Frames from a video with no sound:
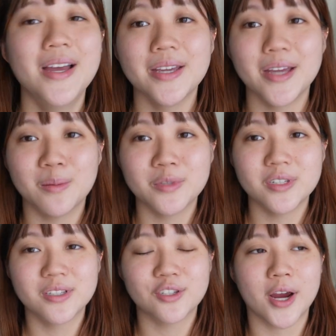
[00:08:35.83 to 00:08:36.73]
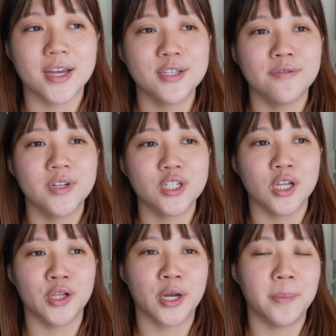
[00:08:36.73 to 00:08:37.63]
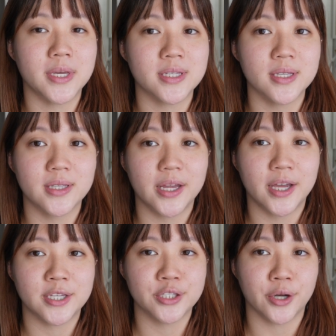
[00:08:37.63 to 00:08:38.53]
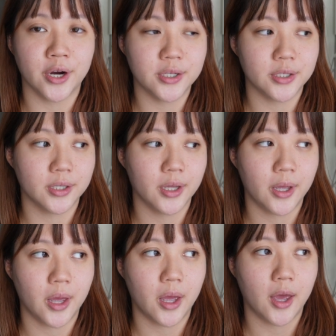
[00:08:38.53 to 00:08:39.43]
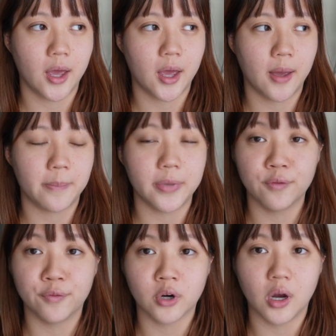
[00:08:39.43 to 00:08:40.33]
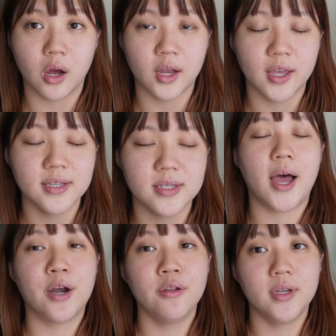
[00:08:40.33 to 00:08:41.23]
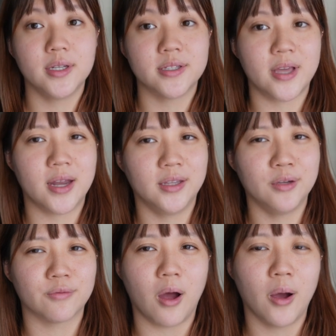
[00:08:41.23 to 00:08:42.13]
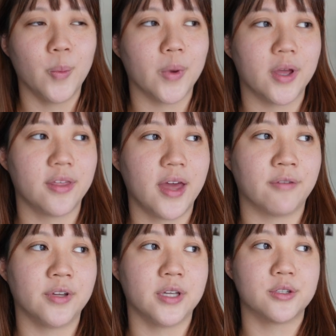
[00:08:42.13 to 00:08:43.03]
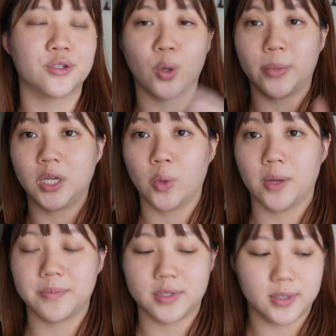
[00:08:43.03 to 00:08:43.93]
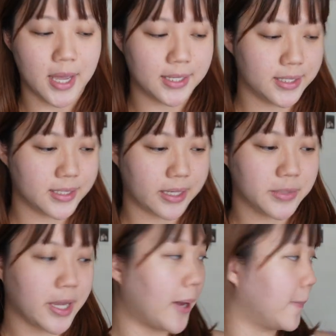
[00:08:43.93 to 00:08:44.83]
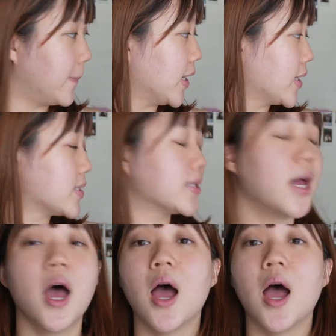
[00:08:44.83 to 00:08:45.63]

yeah i'm just trying to finish a lot of pieces that i start before august i don't think there's anything wrong with having so many WIPs at the same time because